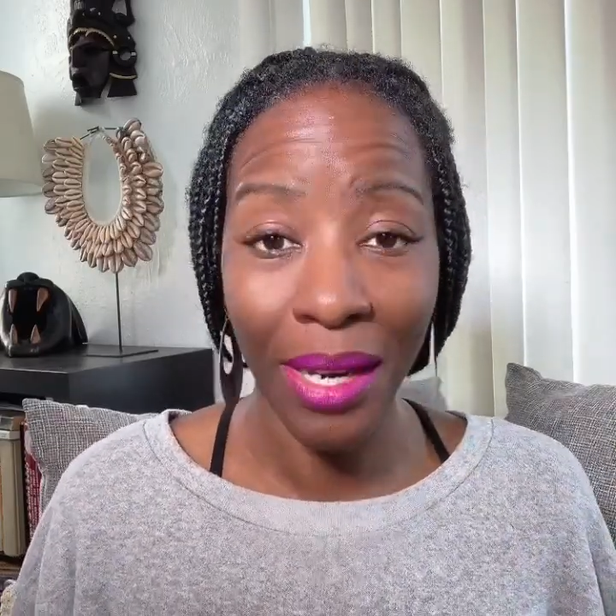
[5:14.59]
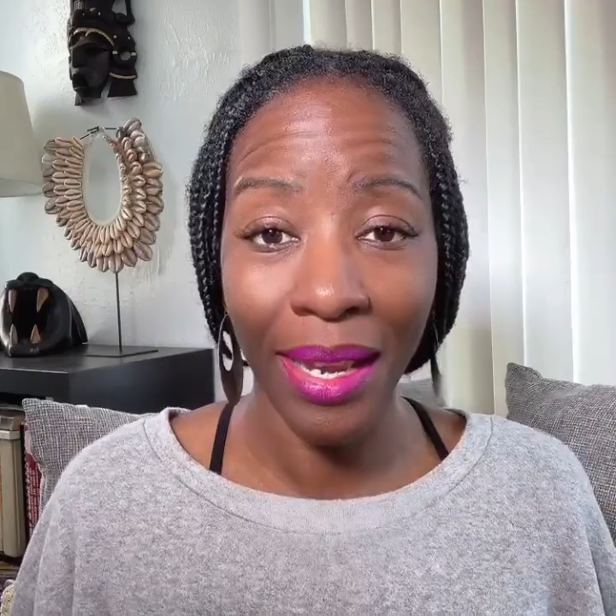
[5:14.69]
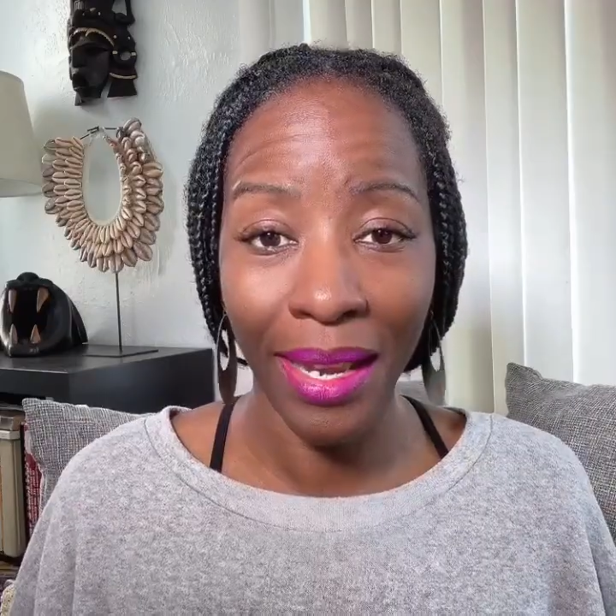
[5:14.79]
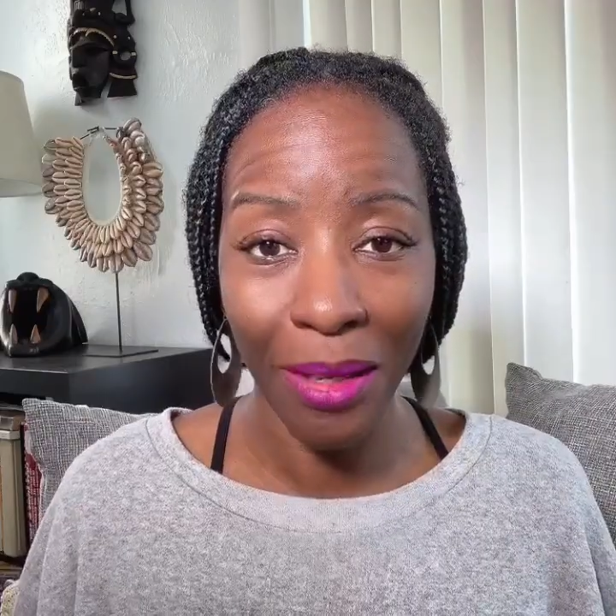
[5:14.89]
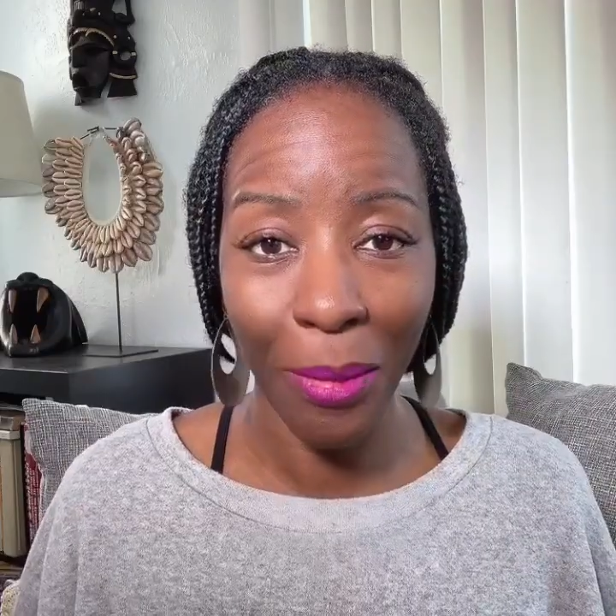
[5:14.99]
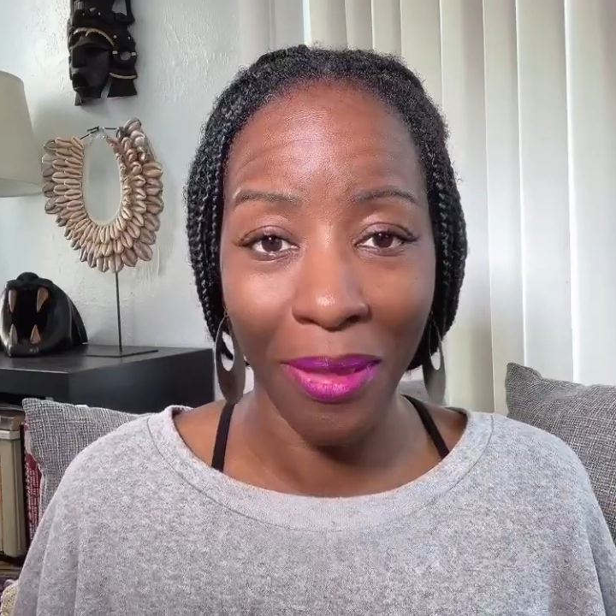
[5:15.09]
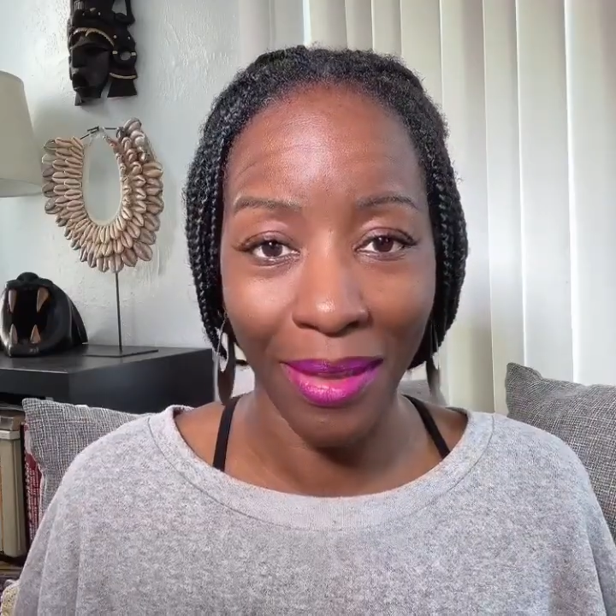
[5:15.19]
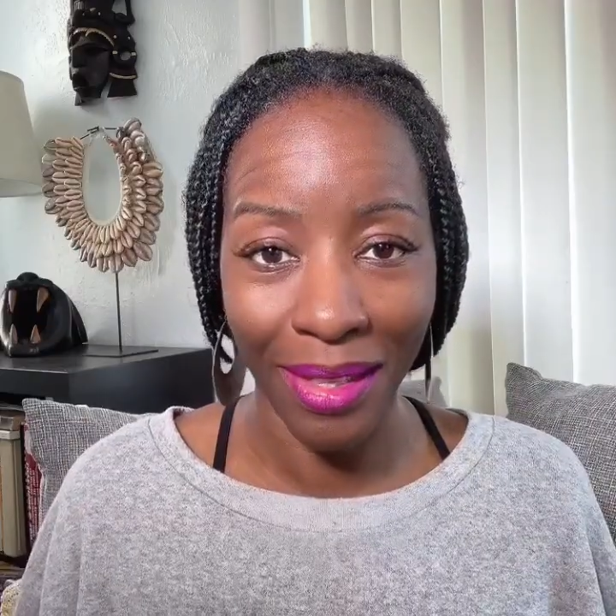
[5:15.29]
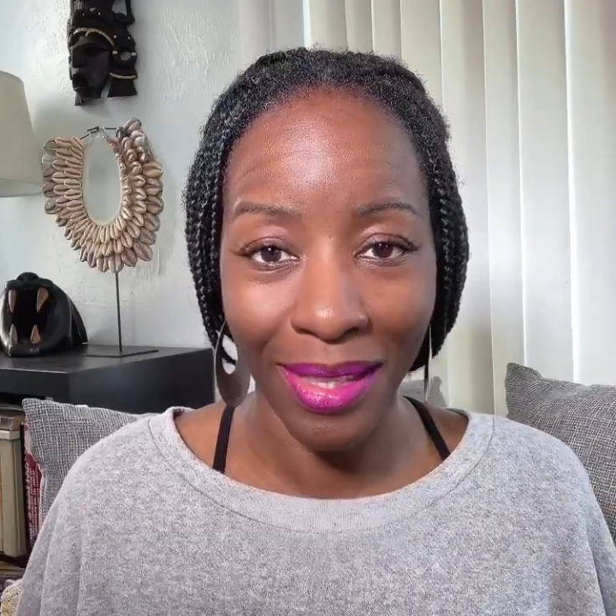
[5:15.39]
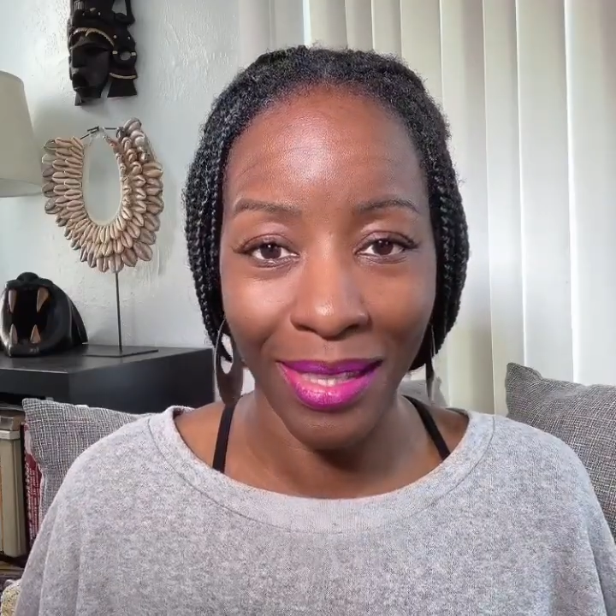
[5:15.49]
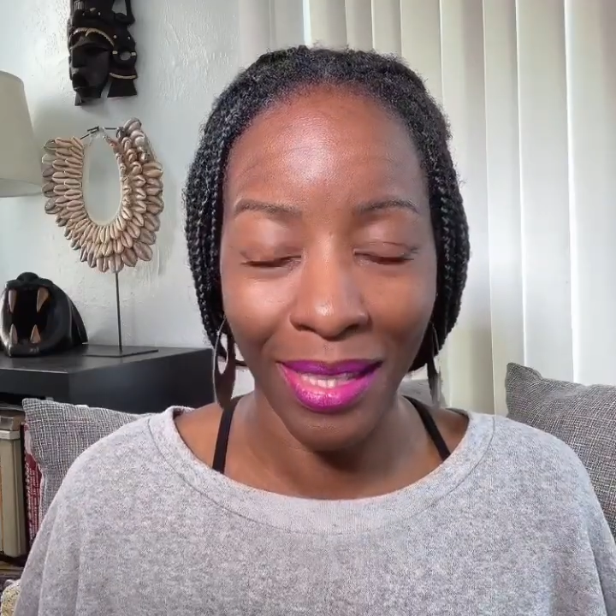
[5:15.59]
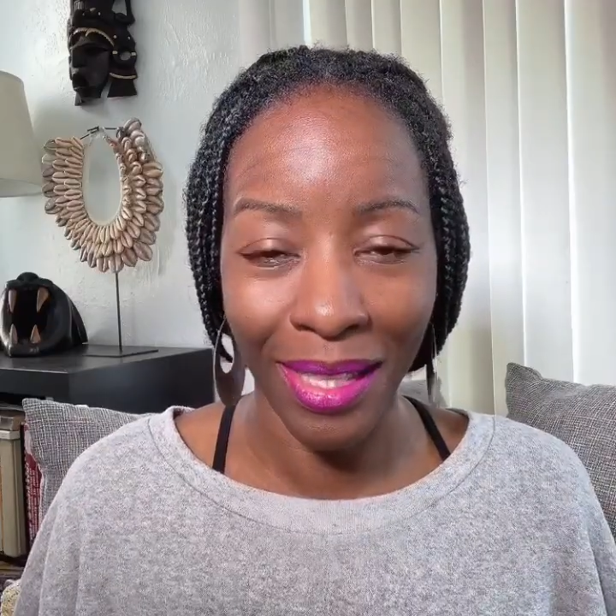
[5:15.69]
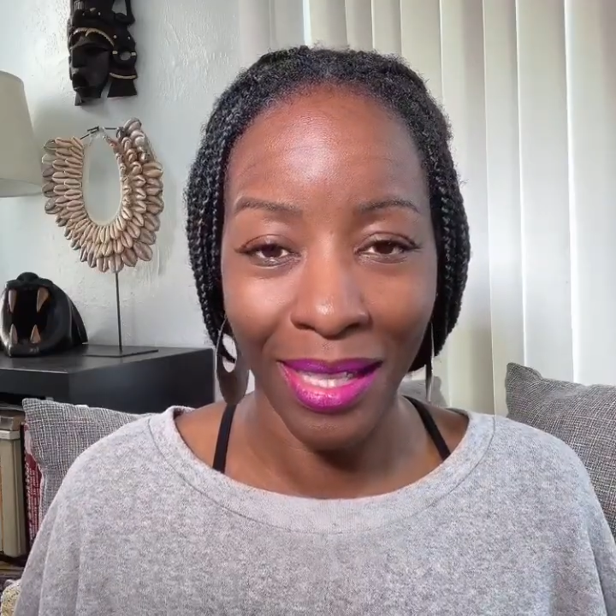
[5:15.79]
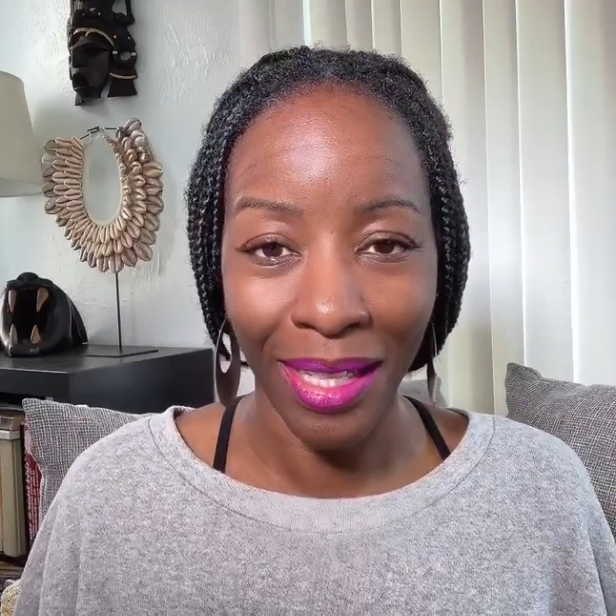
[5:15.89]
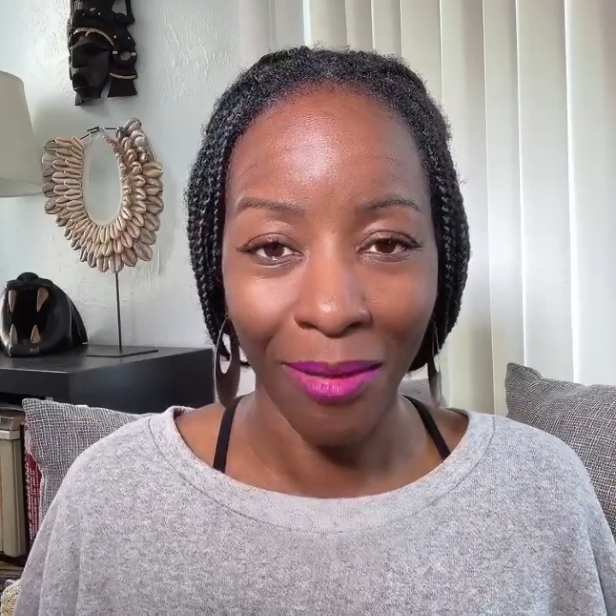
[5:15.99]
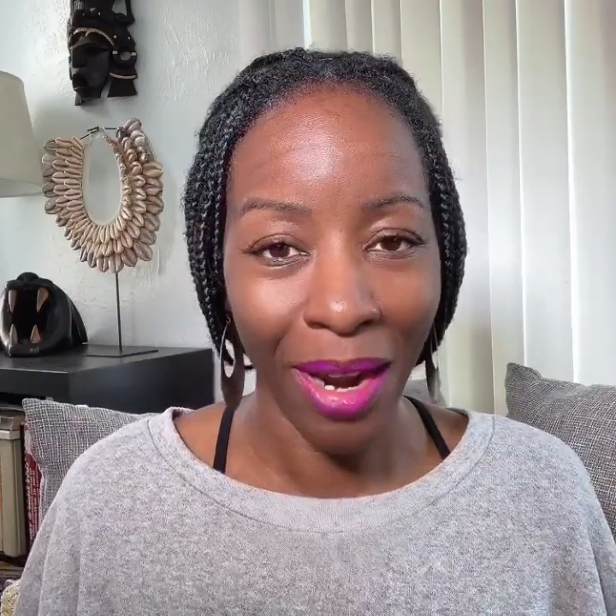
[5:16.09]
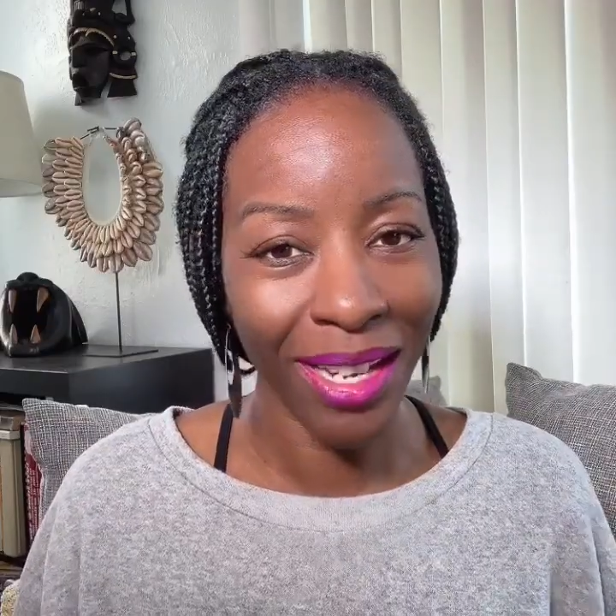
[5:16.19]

a hand with this, right?